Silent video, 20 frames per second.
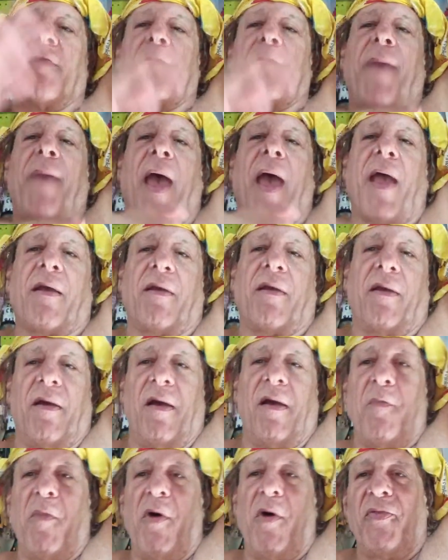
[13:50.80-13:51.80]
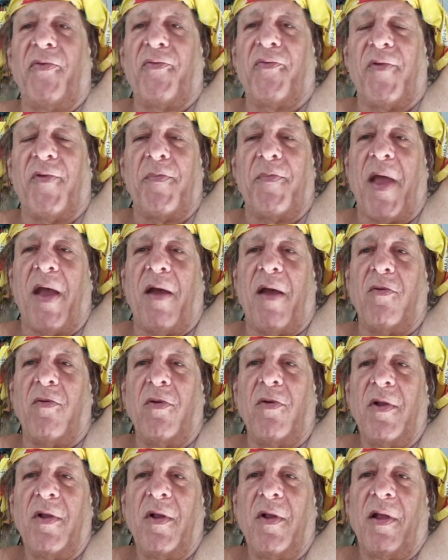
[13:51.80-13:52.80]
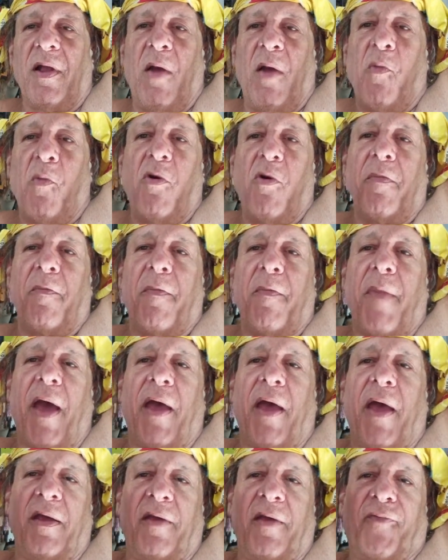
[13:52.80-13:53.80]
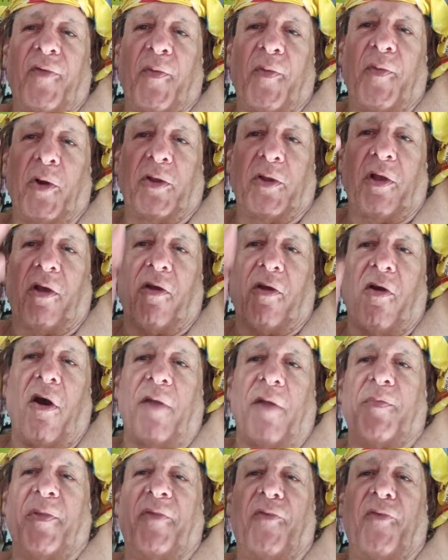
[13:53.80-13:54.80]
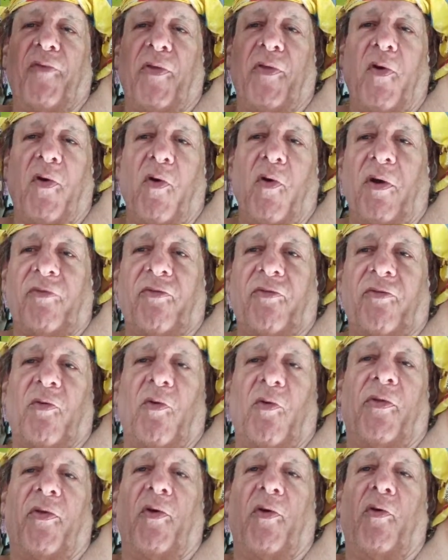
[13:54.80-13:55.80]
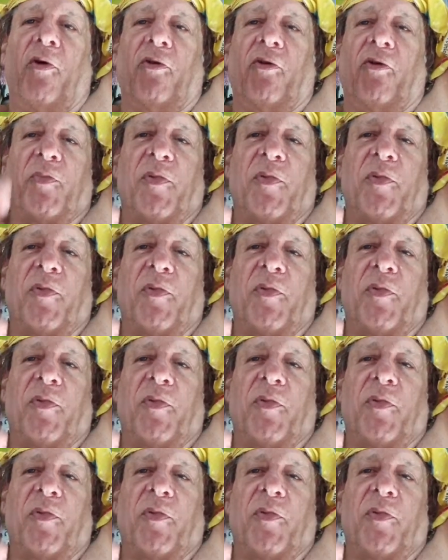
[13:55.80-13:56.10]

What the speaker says: back a month from now, it wouldn't matter if you put the cart before the horse or the horse